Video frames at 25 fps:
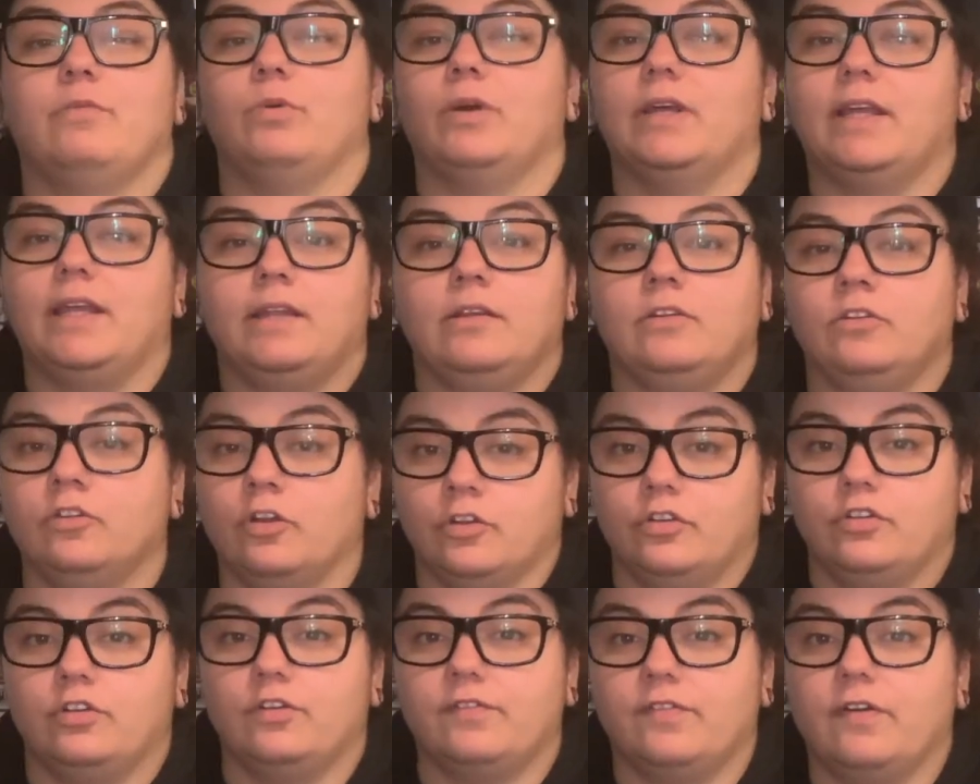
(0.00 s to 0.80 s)
we're
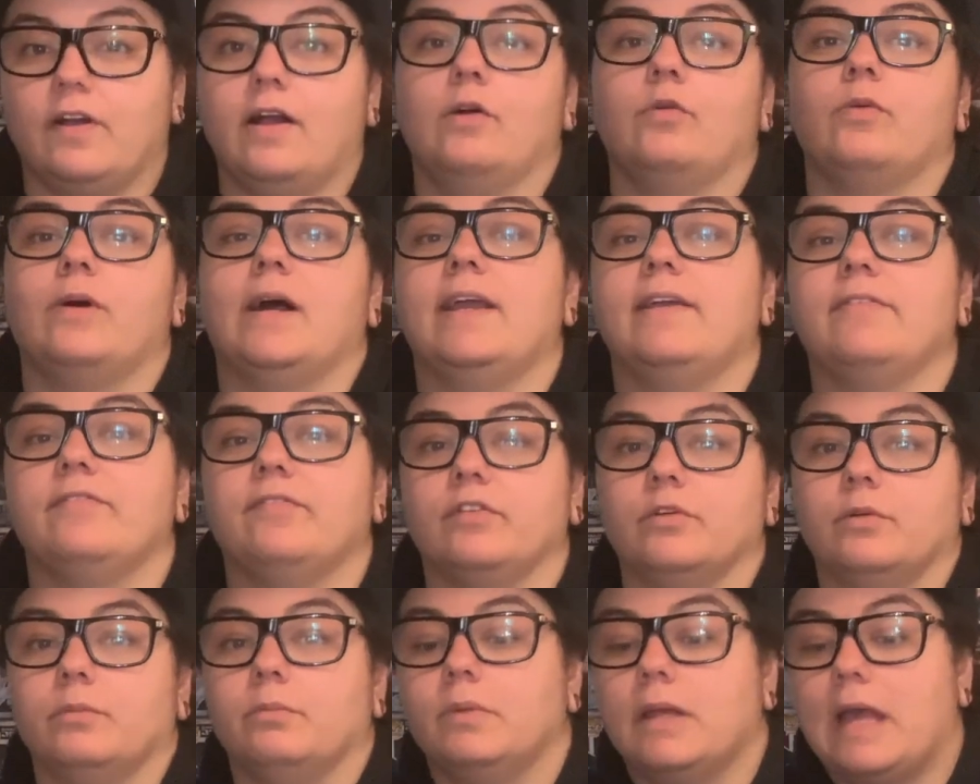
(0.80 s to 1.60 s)
not too far away
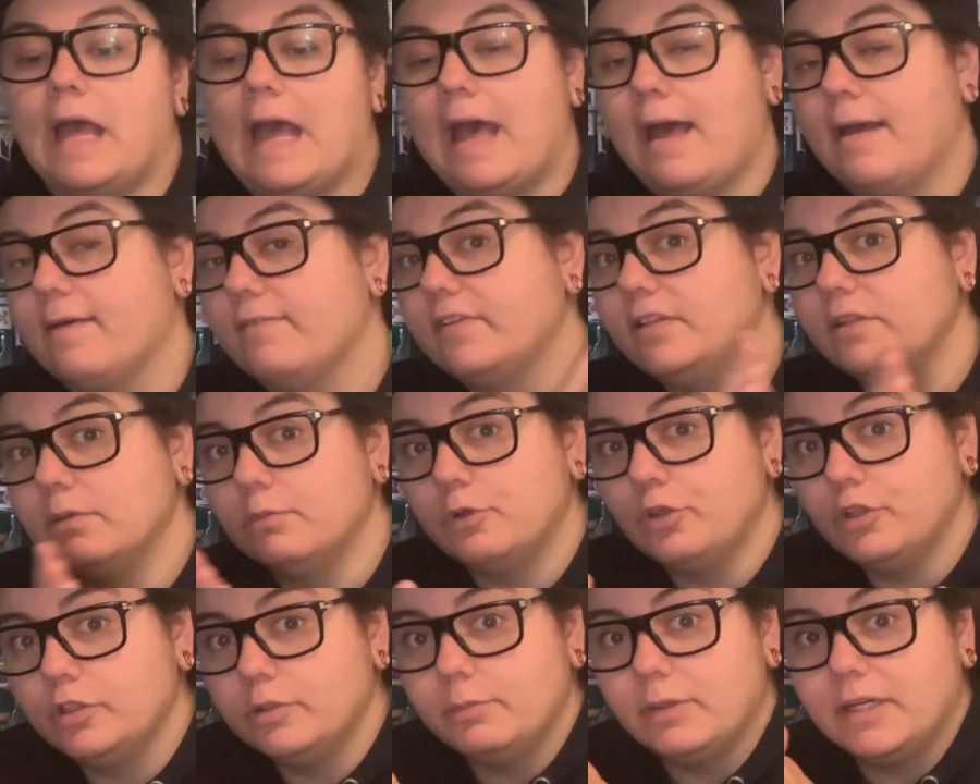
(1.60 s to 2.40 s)
from having them
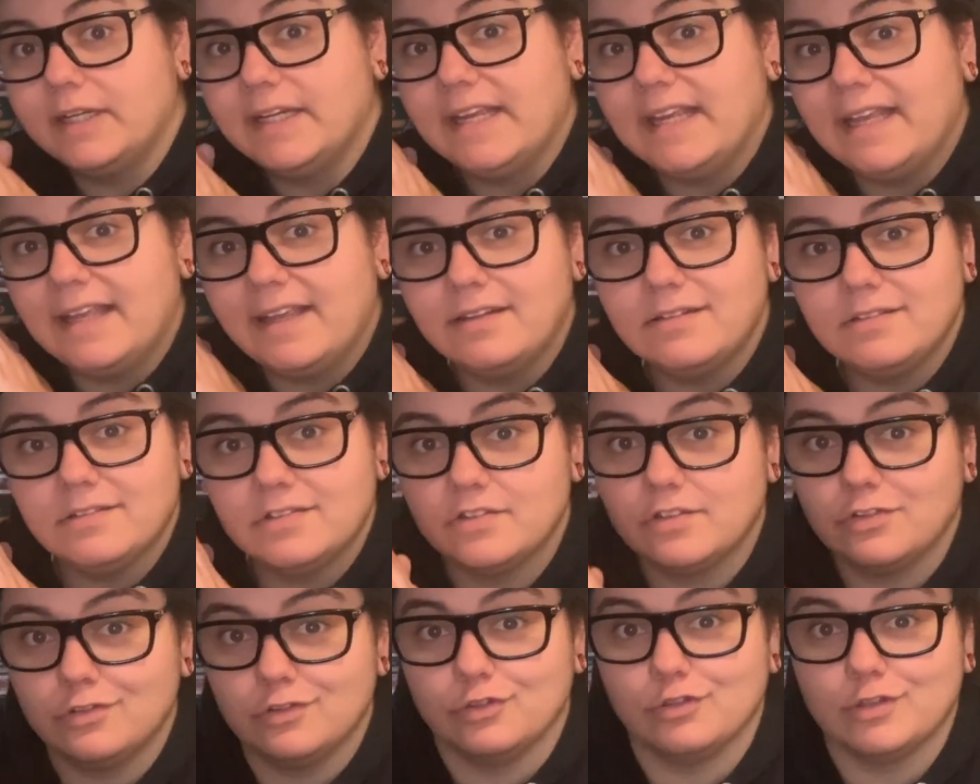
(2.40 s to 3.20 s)
all in my hand
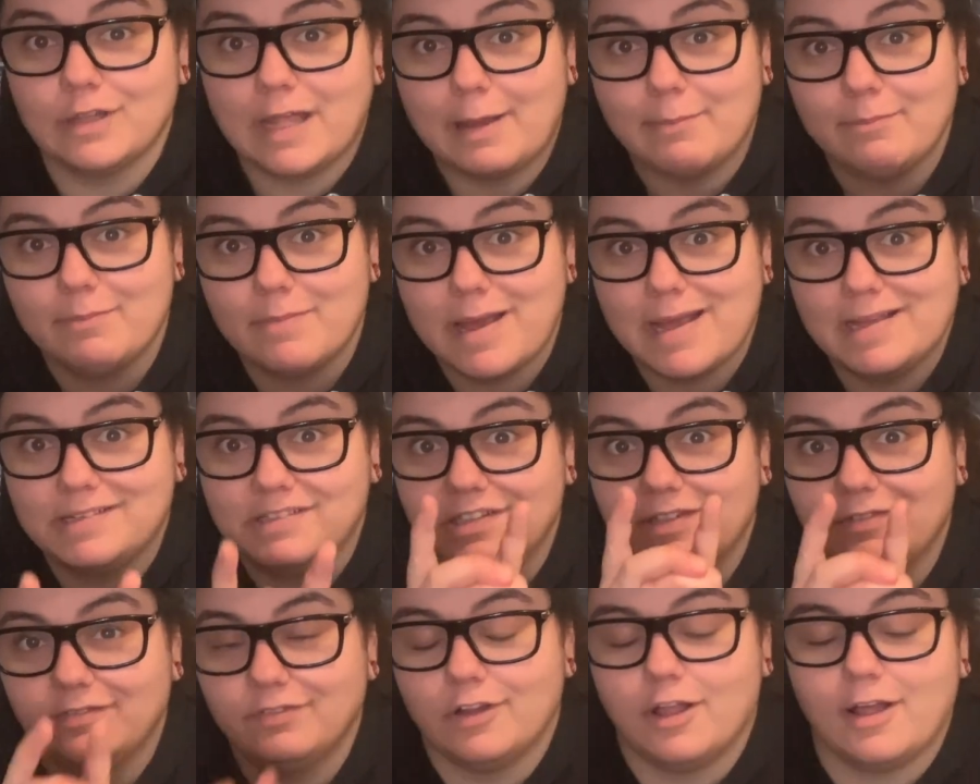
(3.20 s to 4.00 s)
to do that
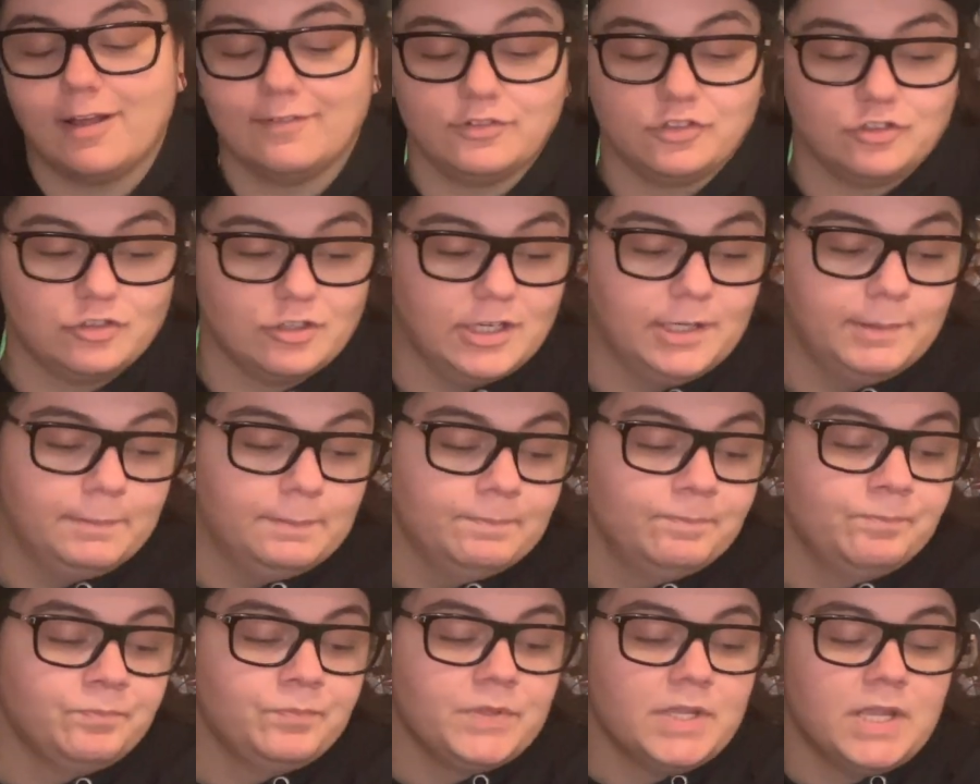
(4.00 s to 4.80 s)
massive live stream.
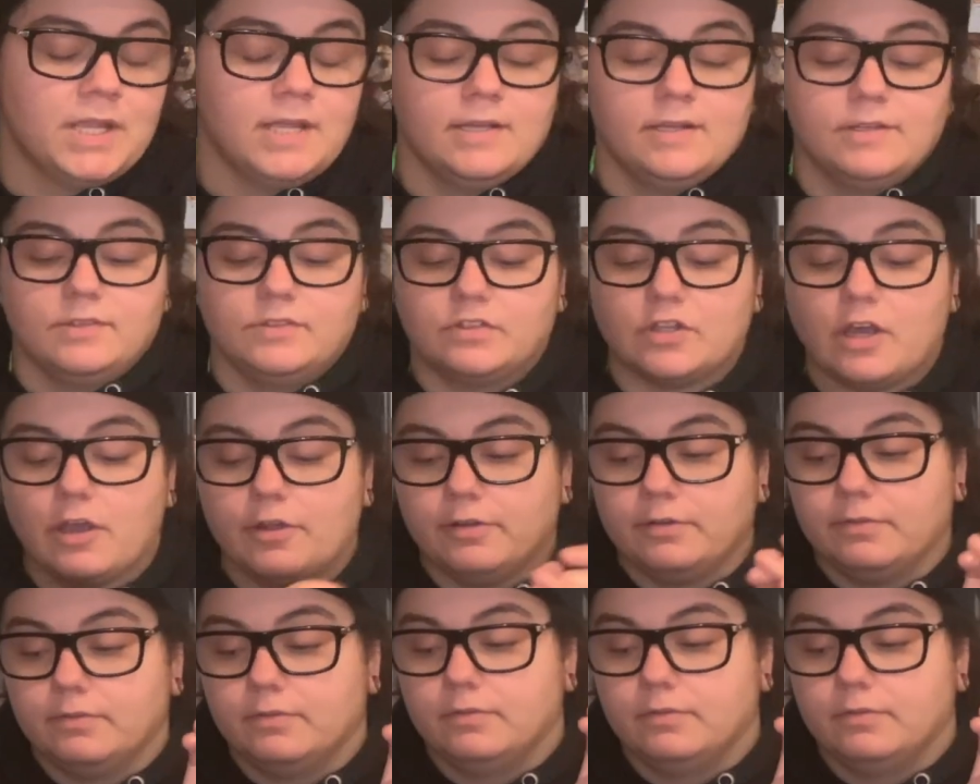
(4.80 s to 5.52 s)
So